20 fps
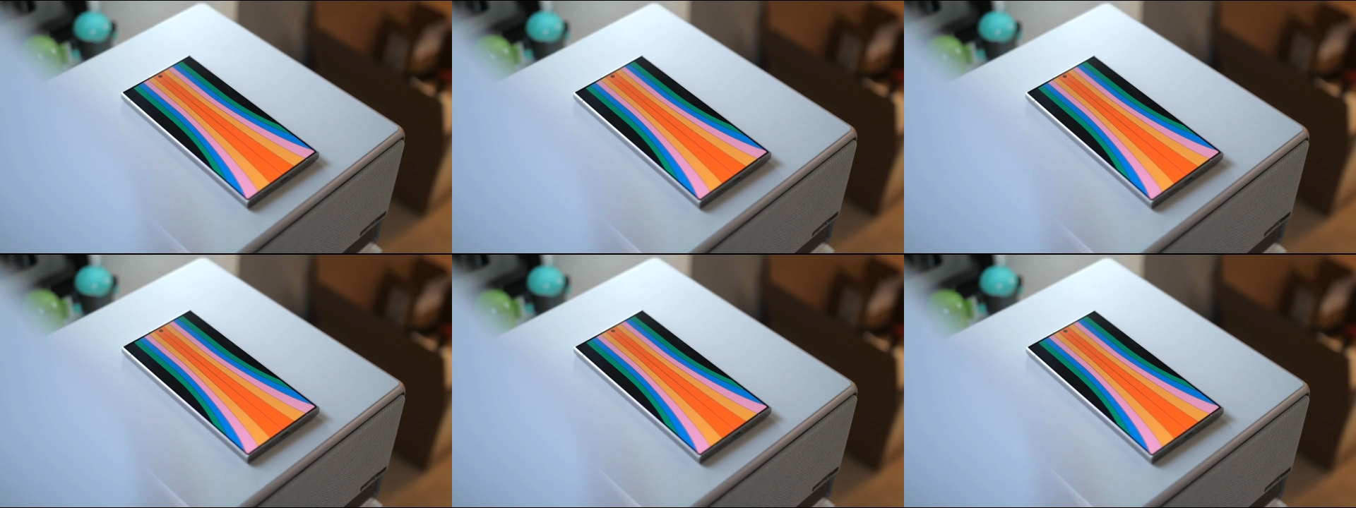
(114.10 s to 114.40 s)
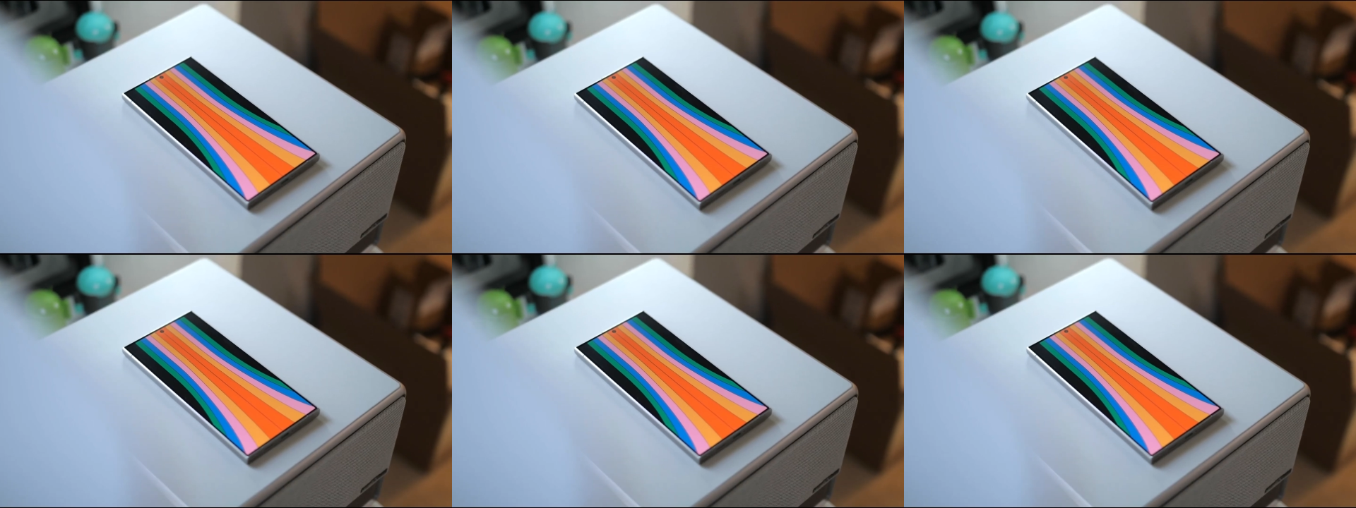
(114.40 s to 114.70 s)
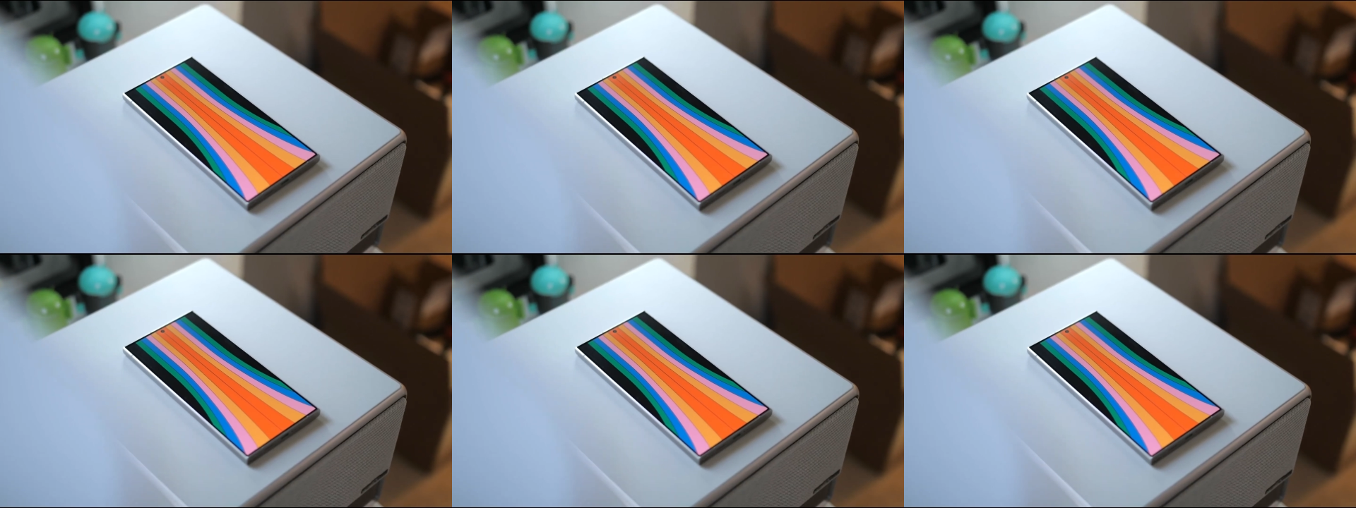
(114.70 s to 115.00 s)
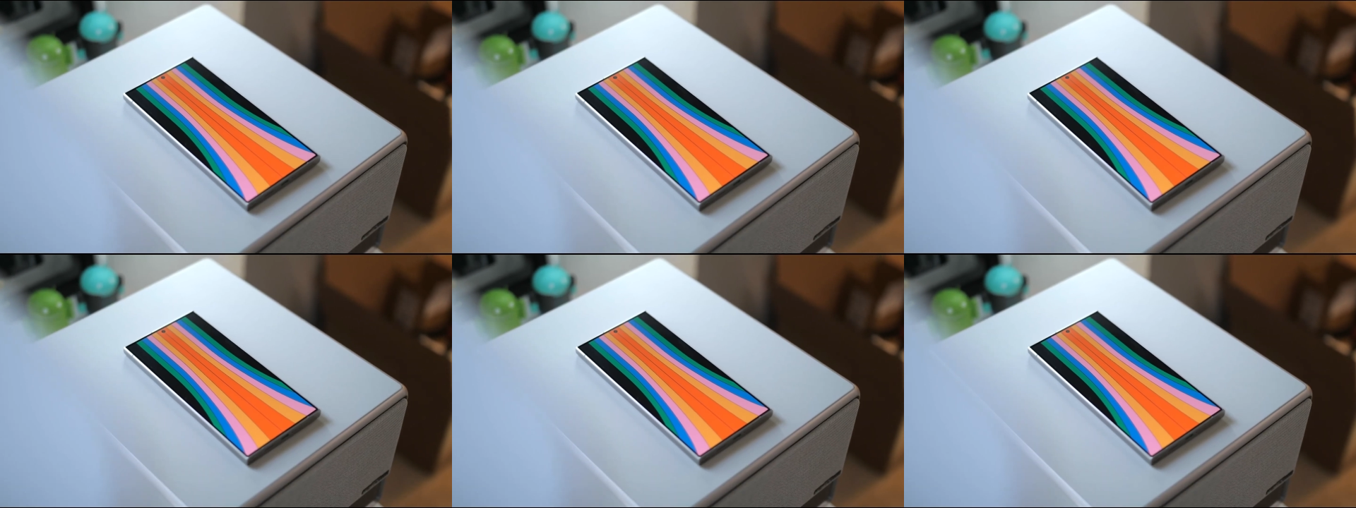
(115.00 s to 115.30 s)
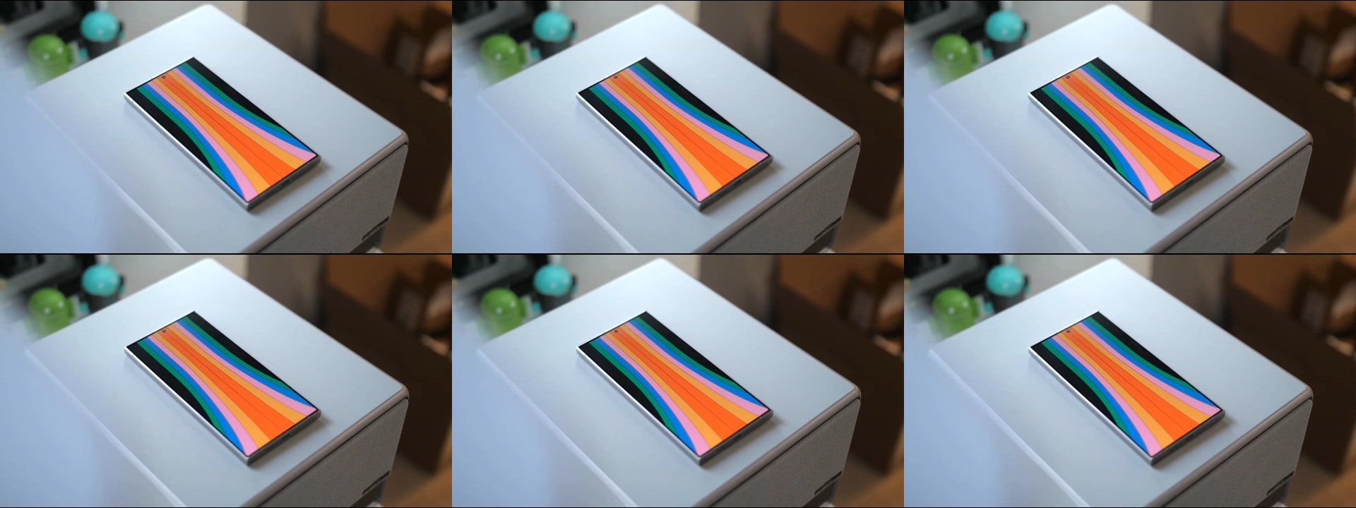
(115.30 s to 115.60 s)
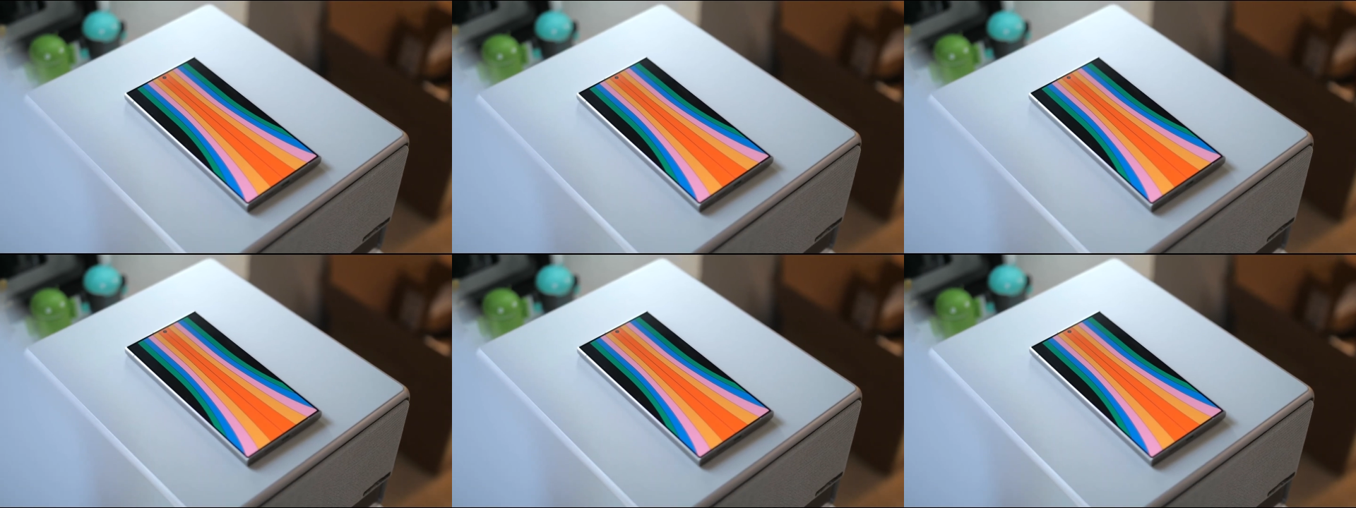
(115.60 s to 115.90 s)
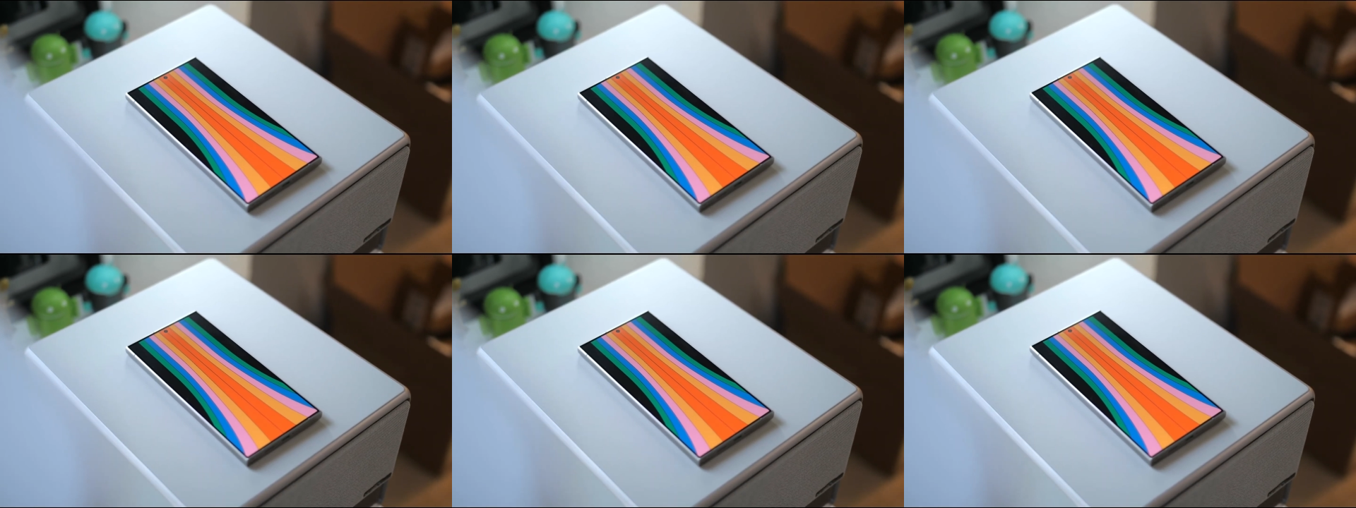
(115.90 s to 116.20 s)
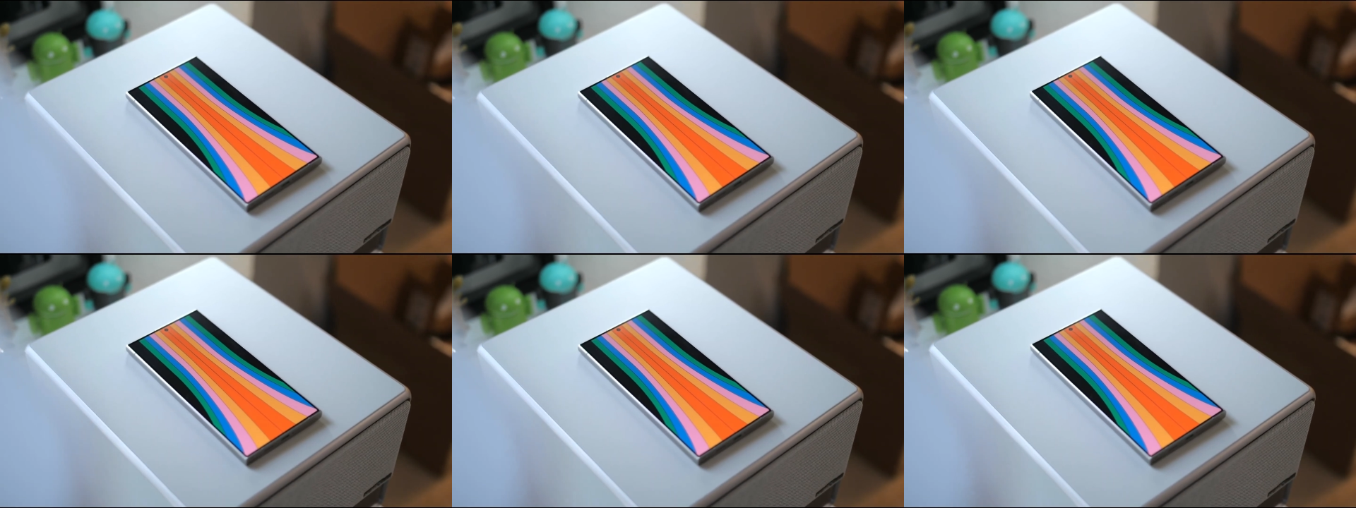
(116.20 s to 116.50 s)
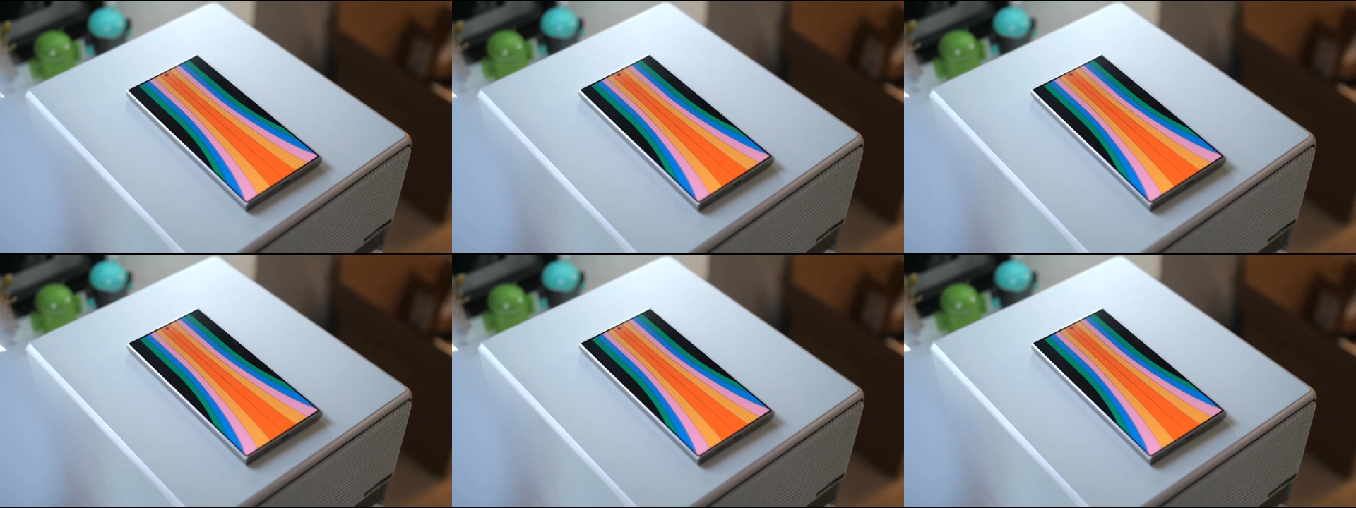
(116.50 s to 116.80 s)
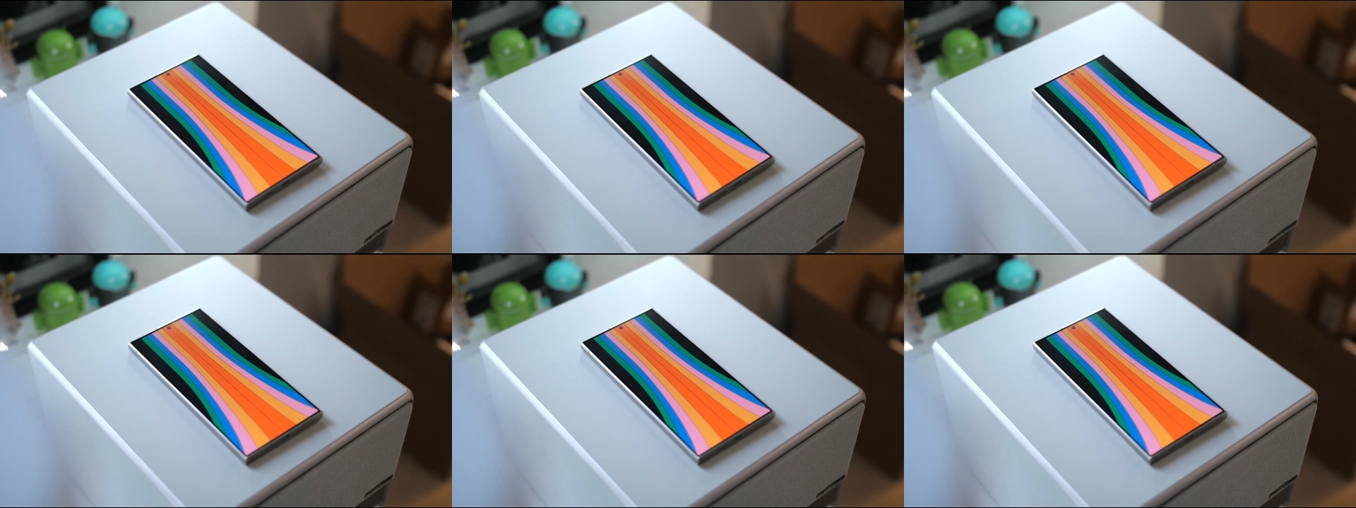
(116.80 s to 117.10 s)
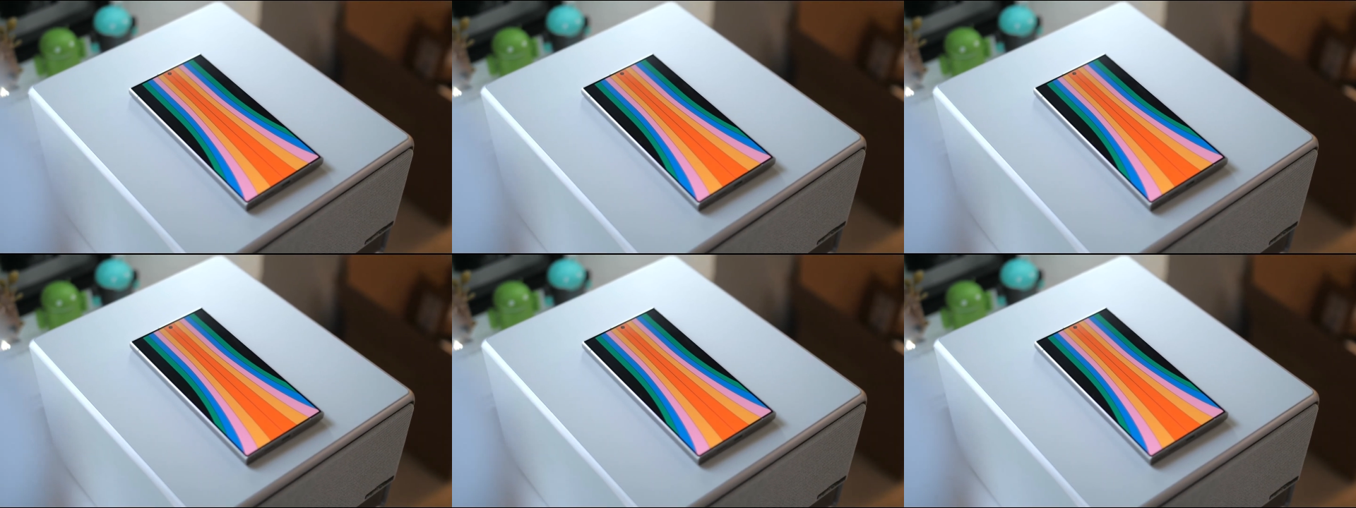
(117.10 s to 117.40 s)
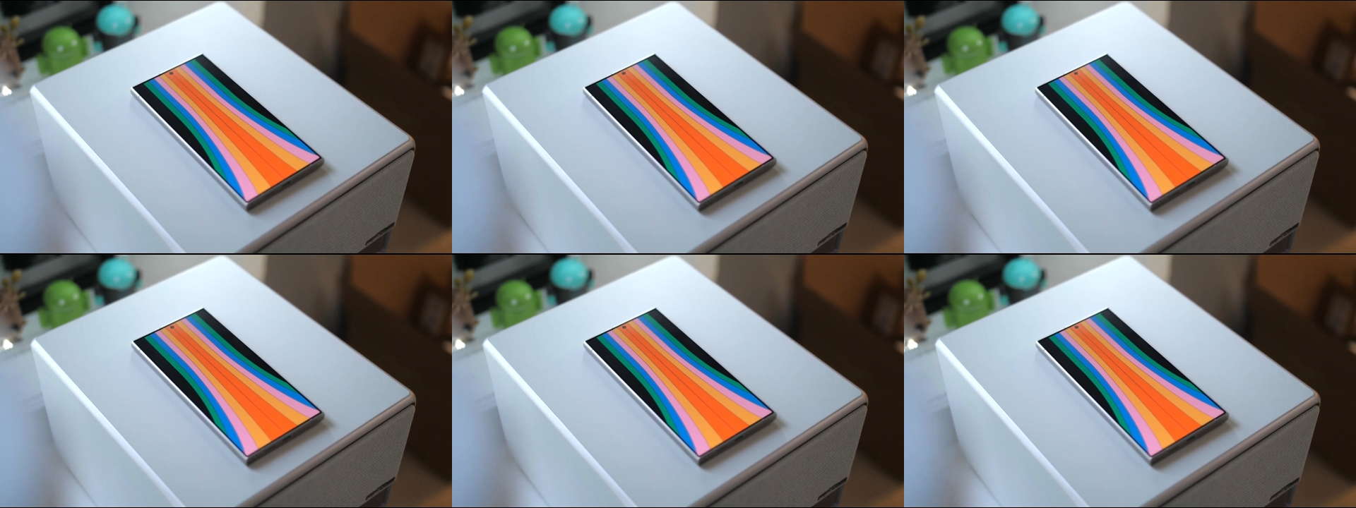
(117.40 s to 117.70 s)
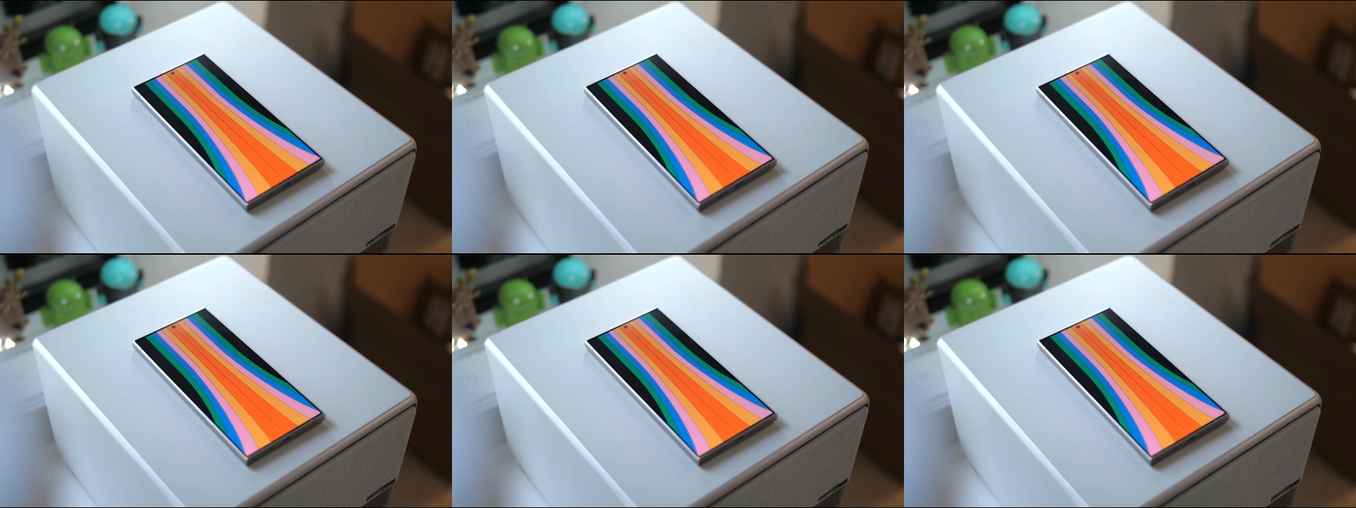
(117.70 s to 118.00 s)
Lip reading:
Nobody's mouth can be seen.